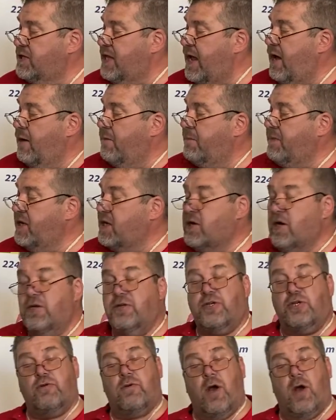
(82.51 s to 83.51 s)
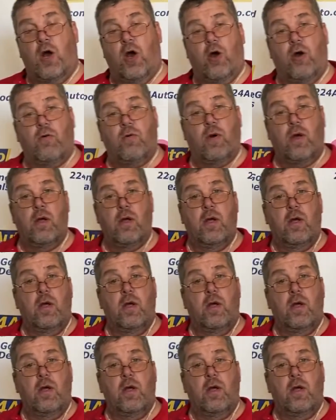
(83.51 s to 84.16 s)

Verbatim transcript: down because you owe